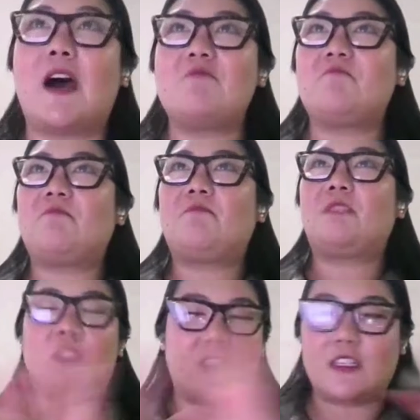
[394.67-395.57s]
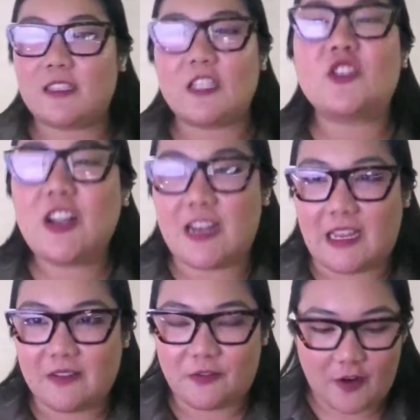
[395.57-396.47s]
about just, just the
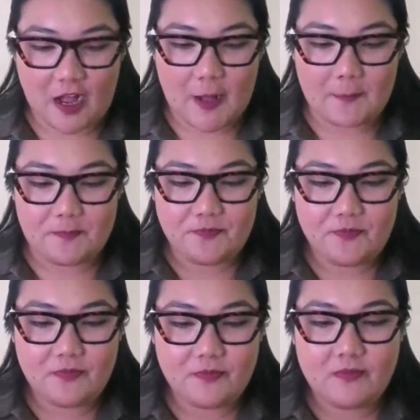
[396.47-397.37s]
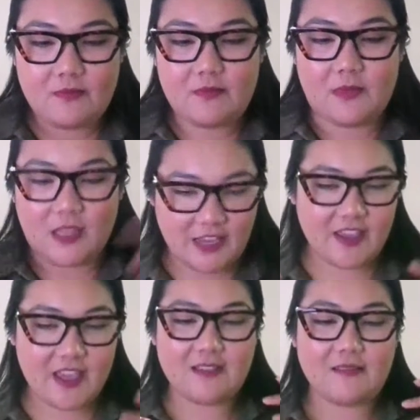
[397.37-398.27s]
journey from
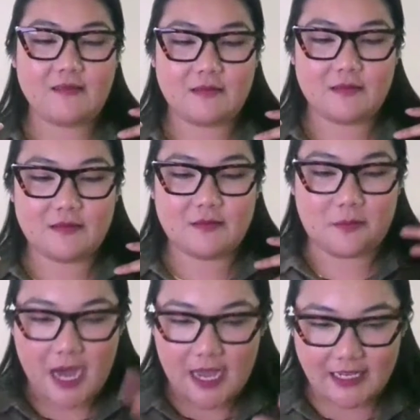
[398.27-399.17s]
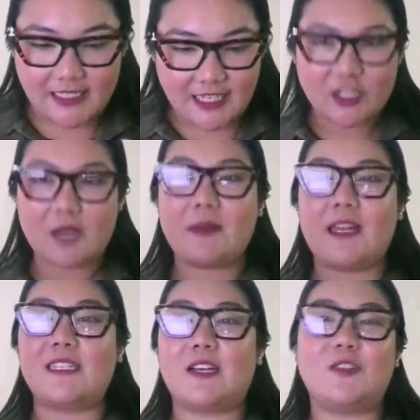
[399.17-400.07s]
leaving my day job
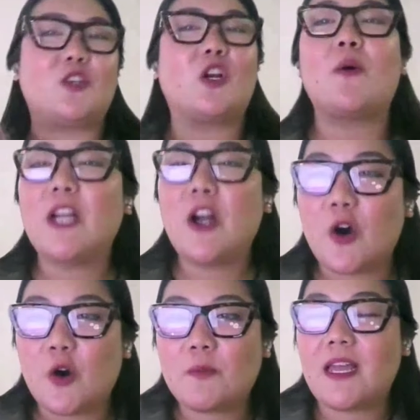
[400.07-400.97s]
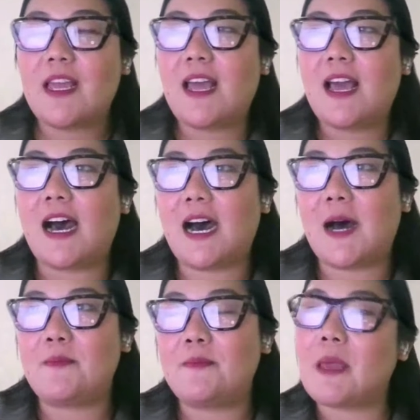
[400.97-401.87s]
at Intel to going home,
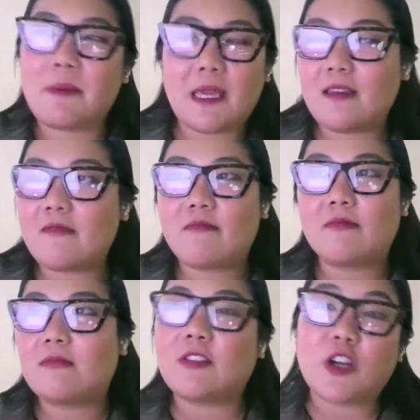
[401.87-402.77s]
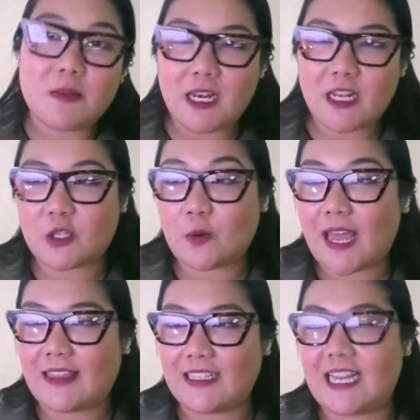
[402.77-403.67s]
um, maybe thirty minutes
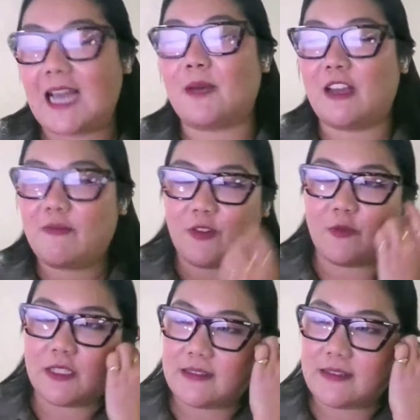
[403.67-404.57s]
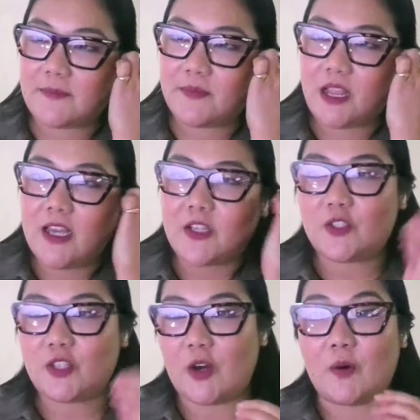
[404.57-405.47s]
away at the time. I have moved recently.
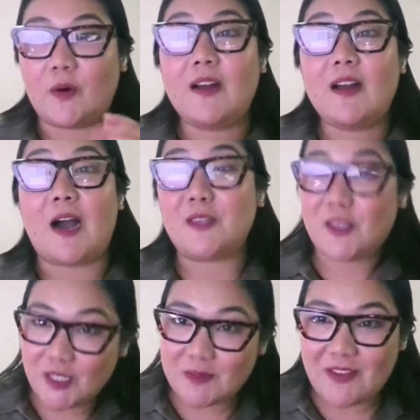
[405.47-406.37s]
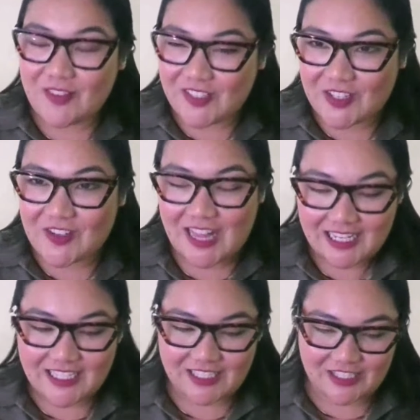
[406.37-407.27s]
So I'll use my physical
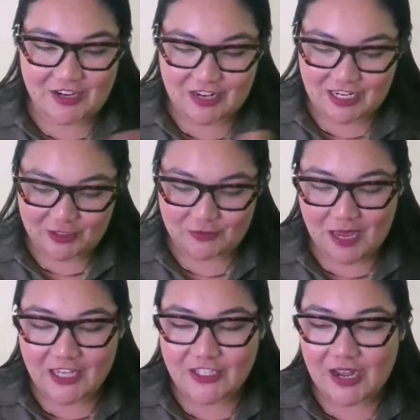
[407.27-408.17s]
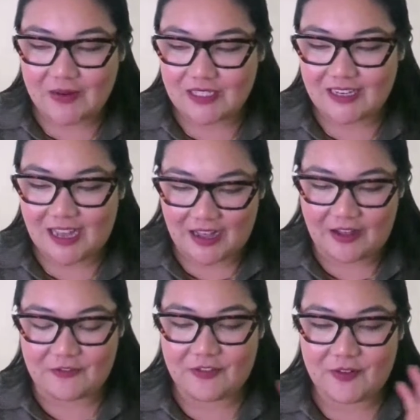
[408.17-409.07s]
access security to badge out
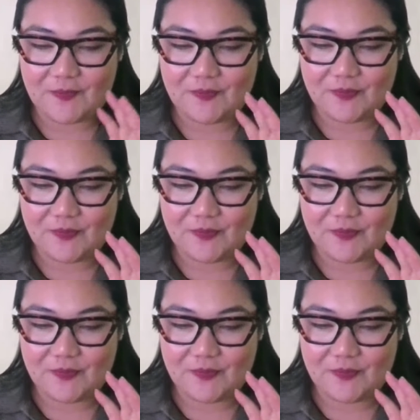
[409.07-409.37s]
of